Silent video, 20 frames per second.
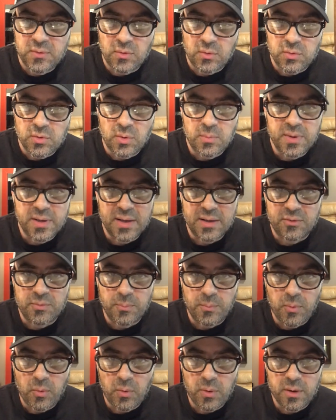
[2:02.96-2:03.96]
nobody gets
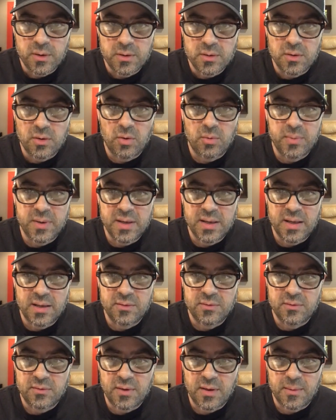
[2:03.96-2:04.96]
bored, nobody
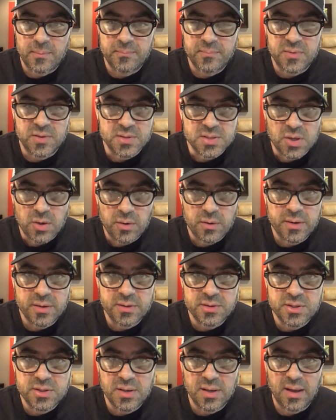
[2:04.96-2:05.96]
gets
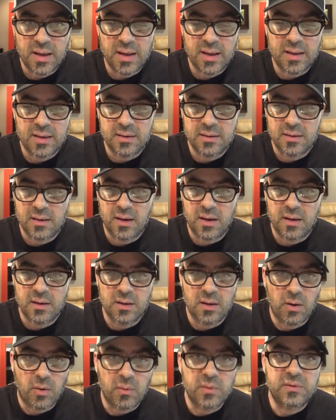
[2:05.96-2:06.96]
discouraged, and
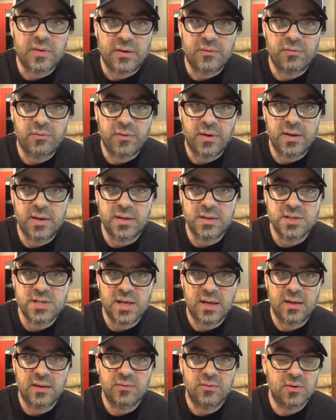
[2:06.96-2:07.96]
you always have a fighting
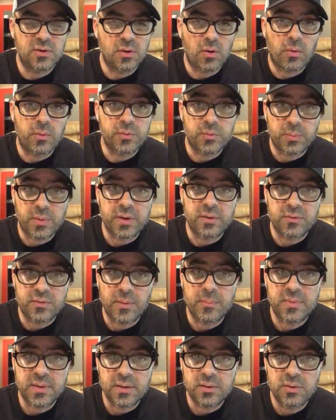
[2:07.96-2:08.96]
chance, and you always bring
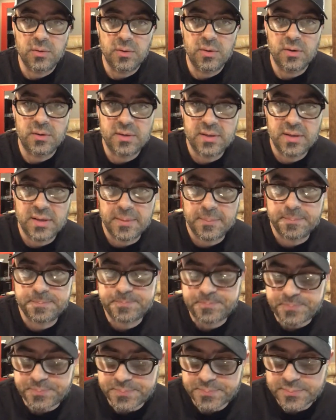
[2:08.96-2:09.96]
something to your team.
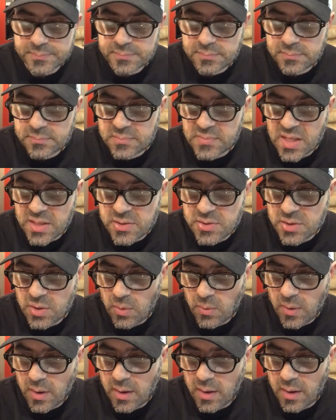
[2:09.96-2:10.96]

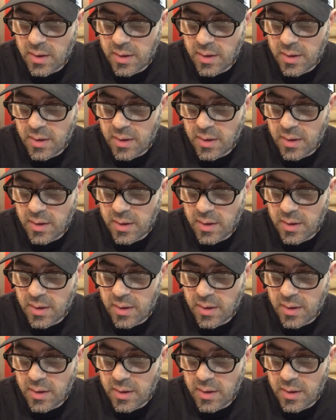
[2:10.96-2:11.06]
So